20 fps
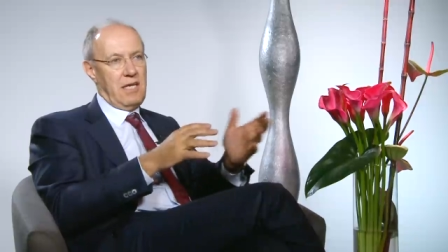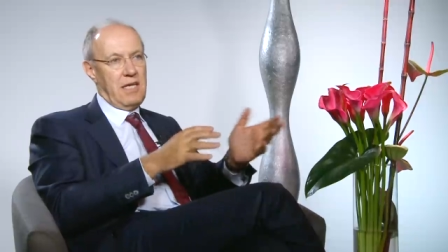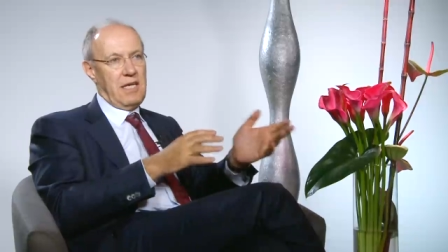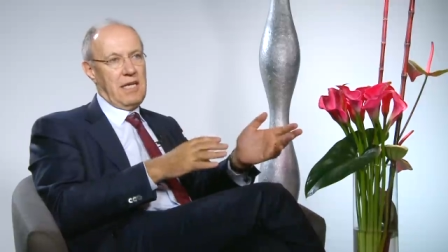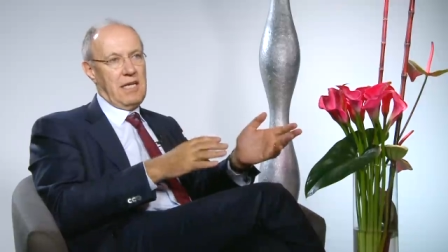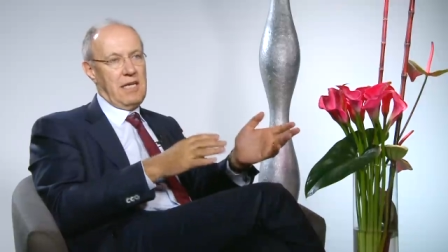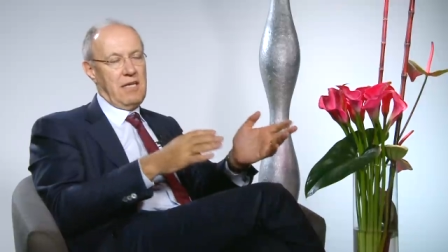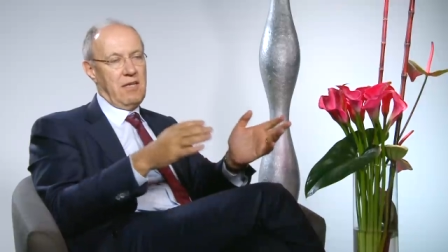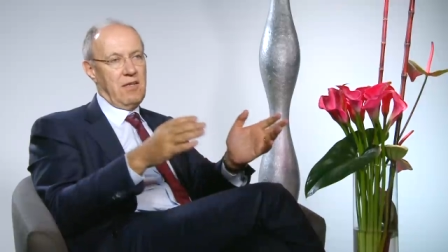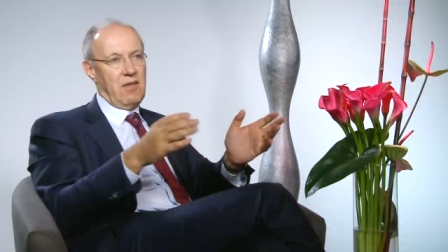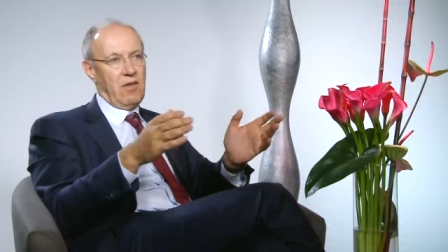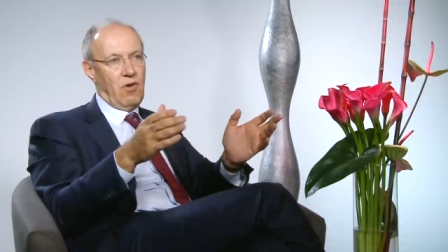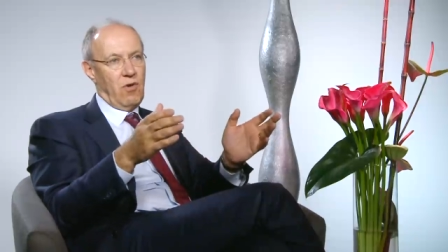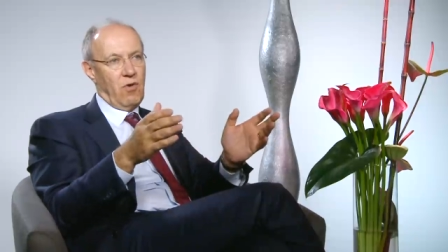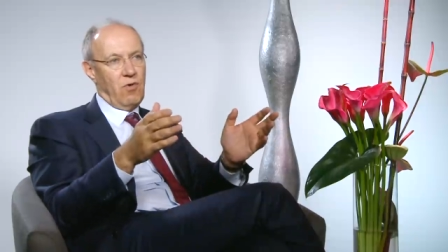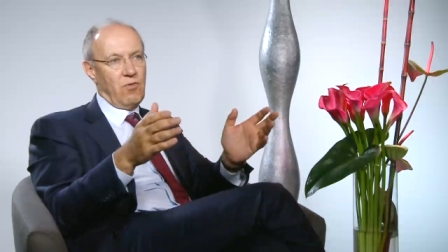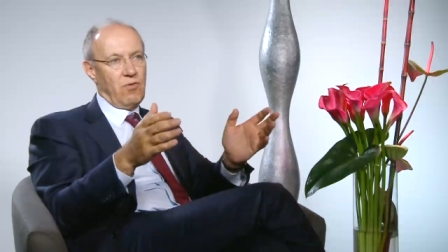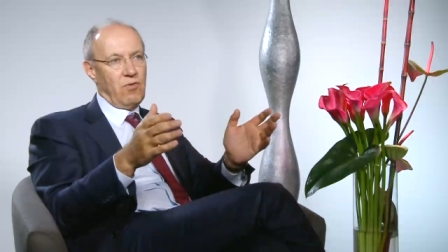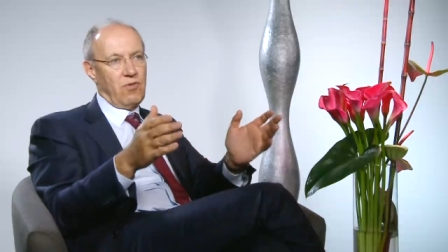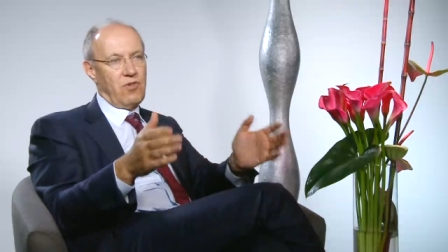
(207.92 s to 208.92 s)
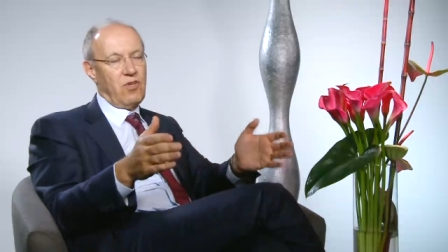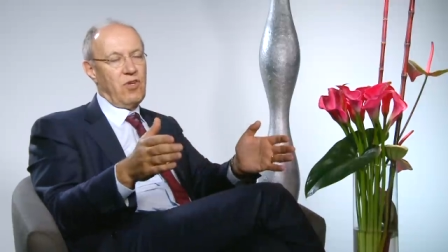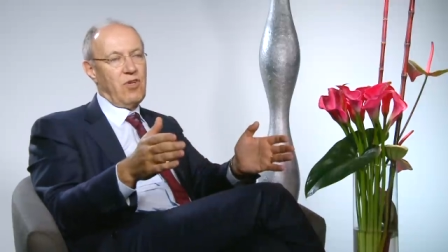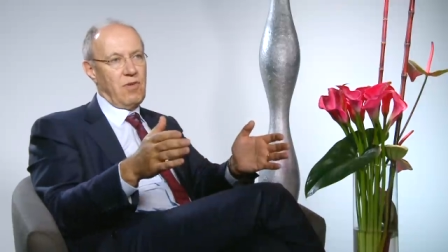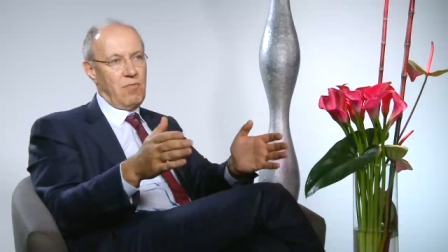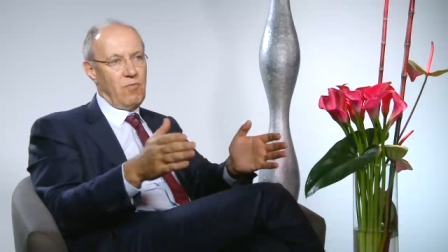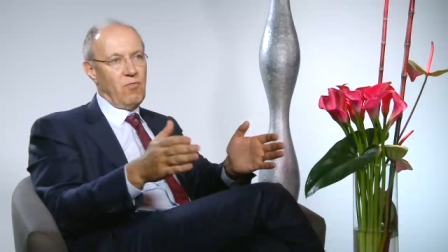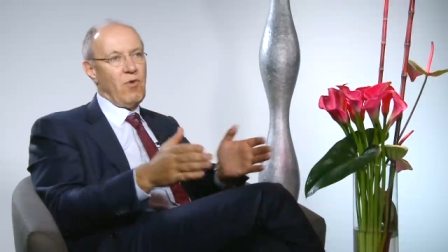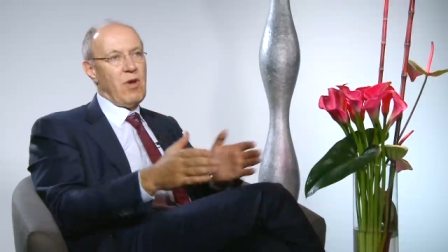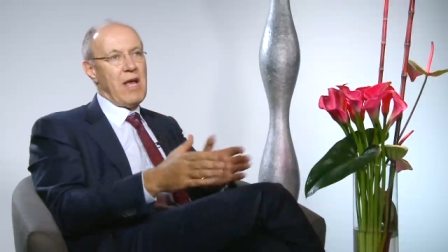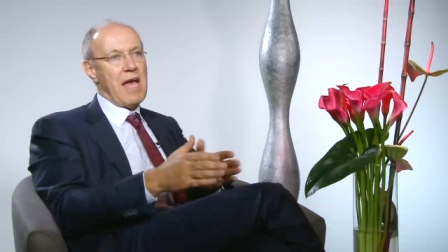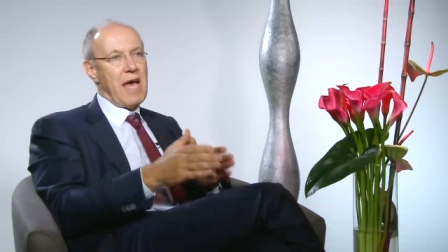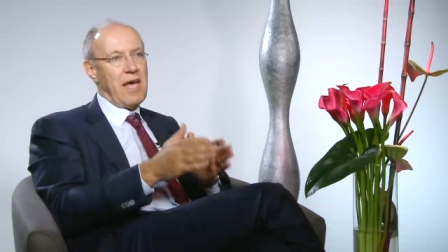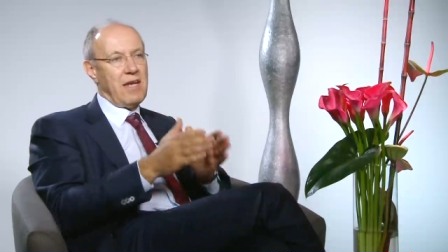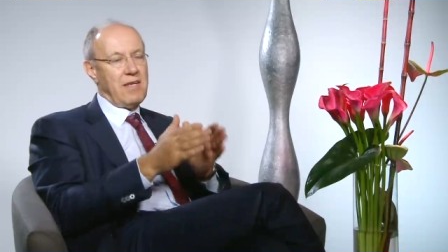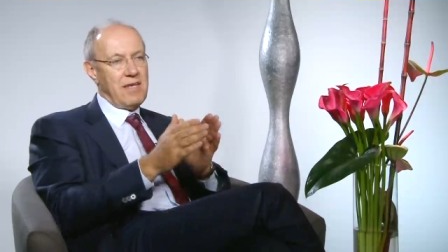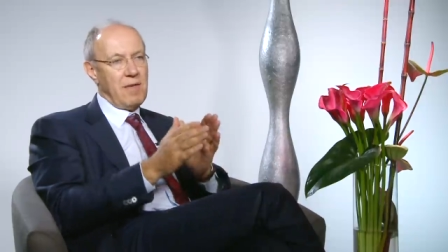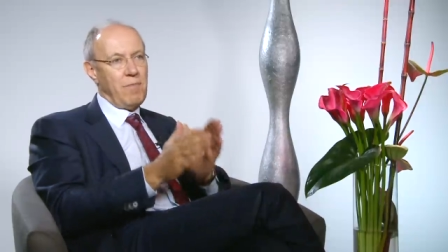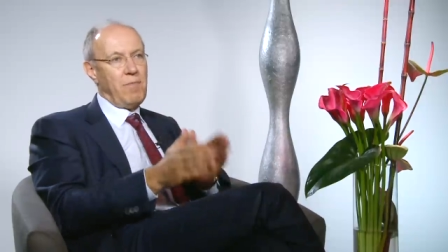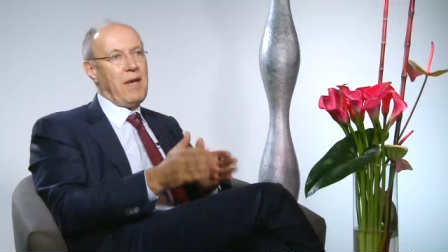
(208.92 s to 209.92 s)
In the long term, we
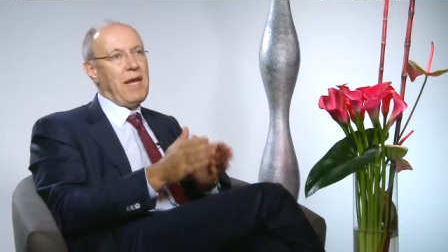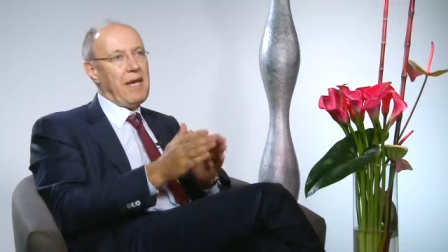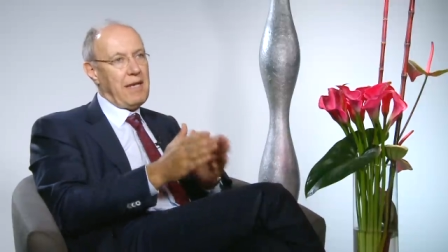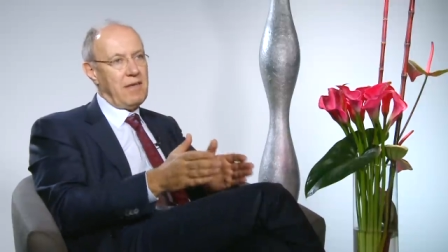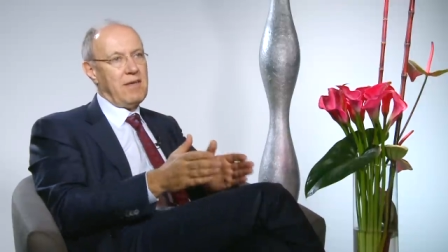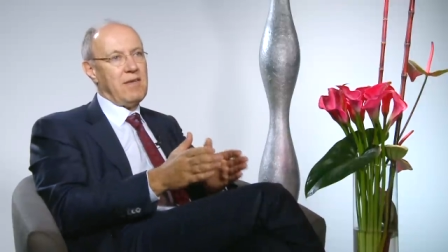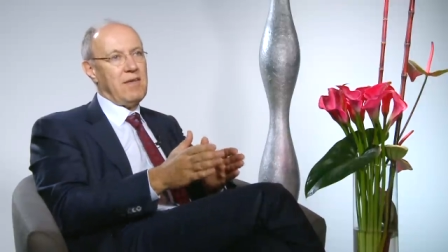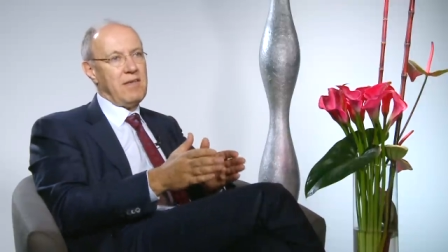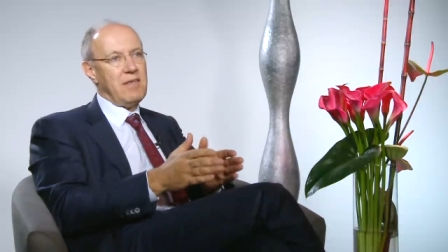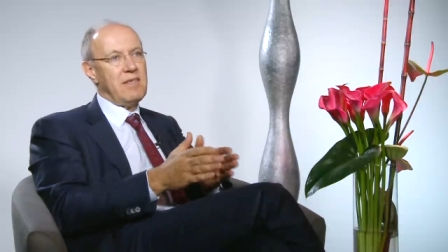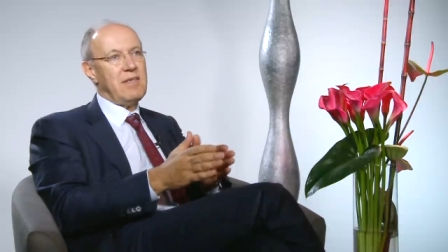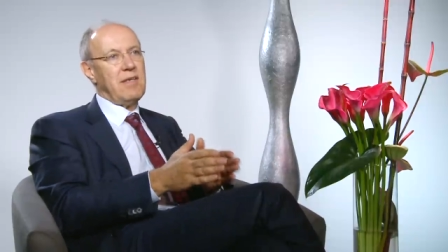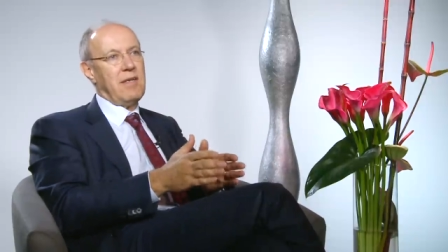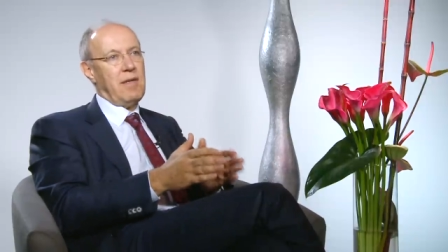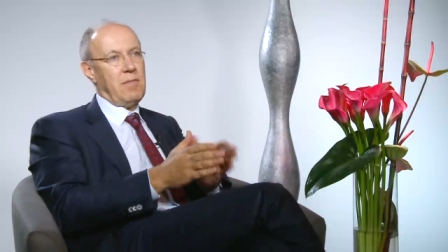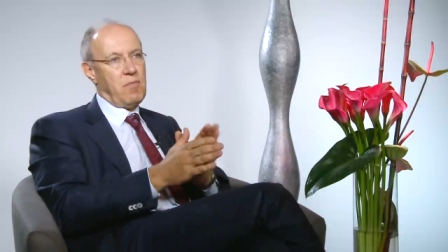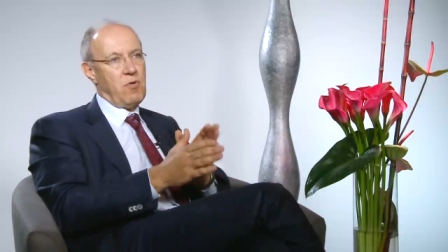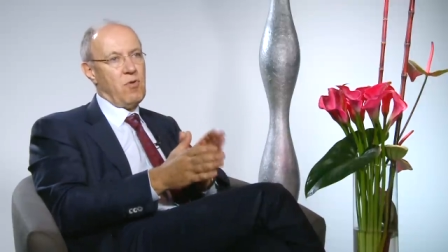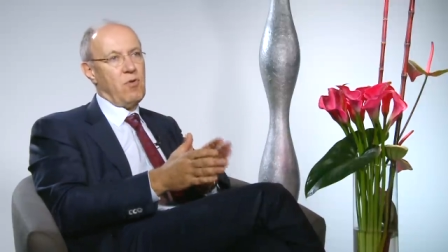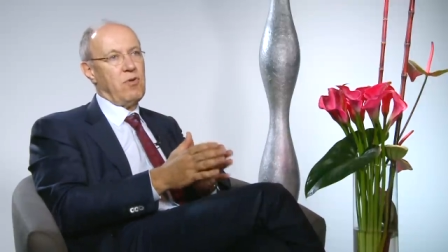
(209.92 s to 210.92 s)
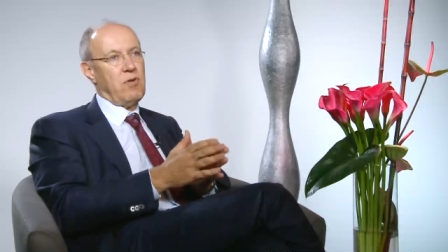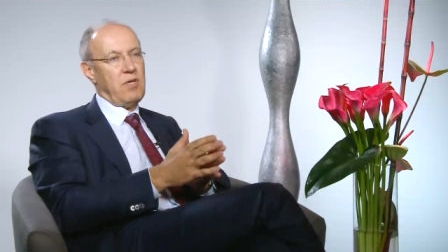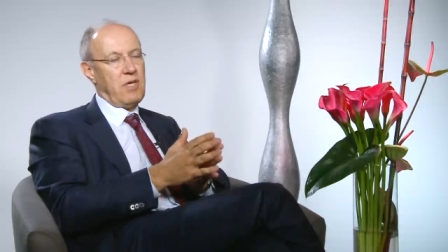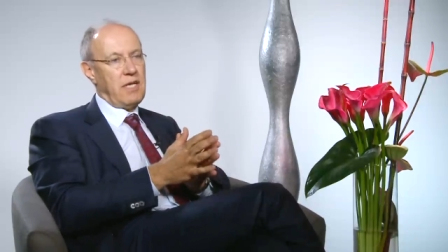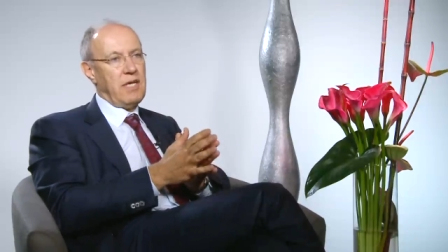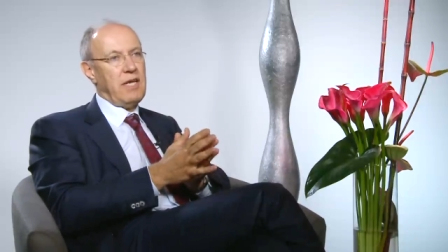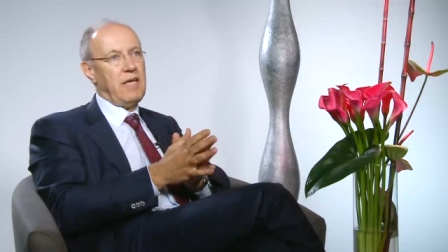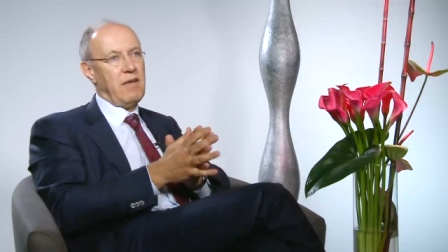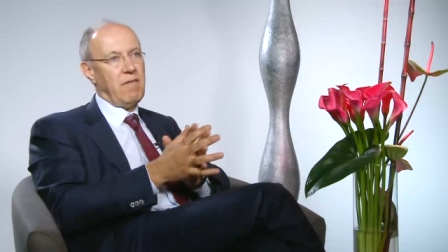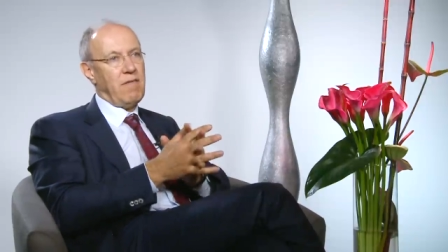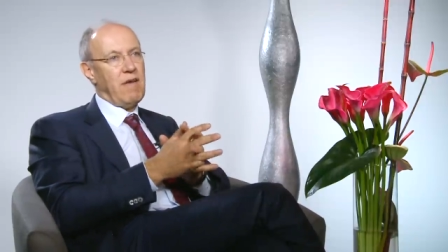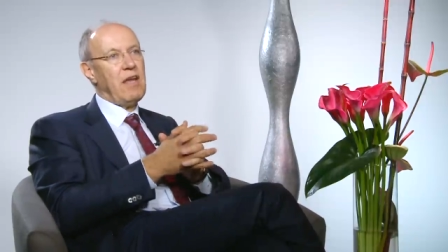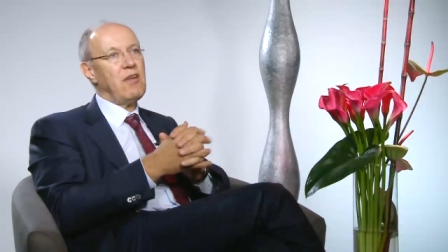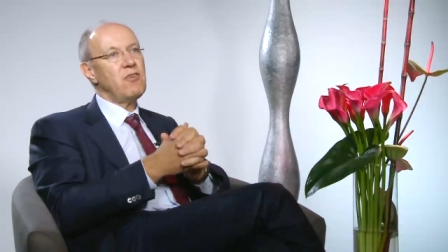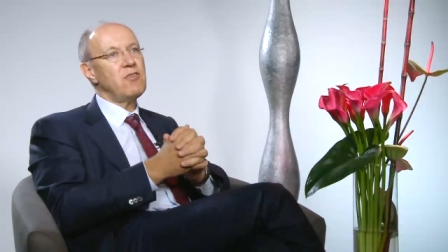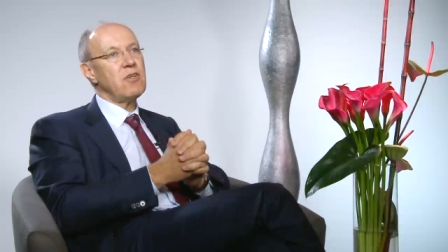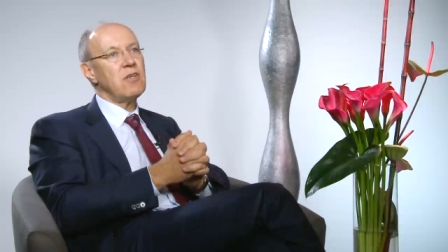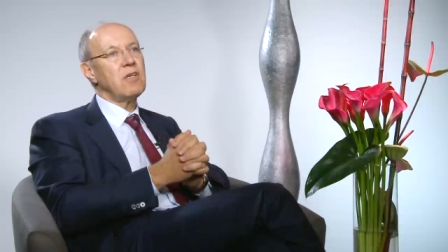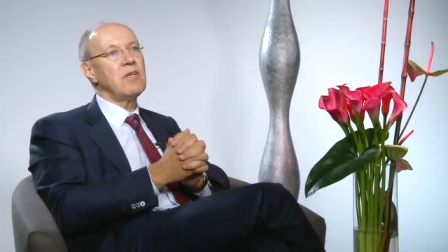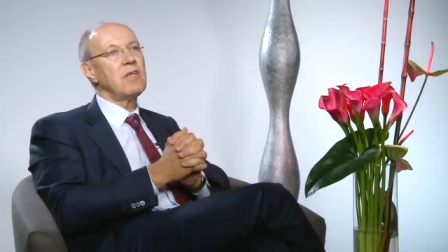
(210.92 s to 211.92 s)
are dependent upon
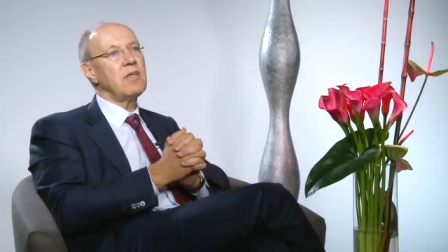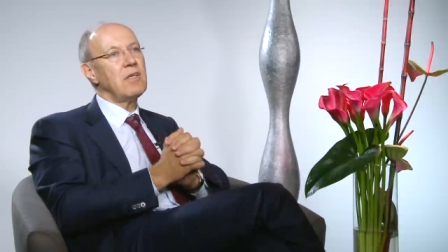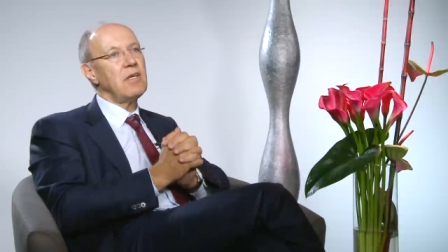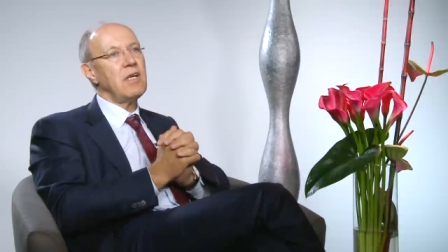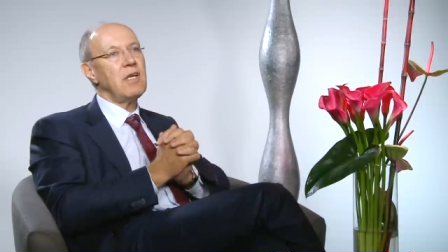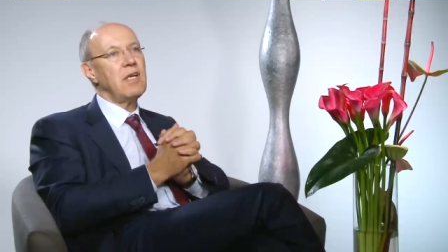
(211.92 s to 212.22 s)
innovation.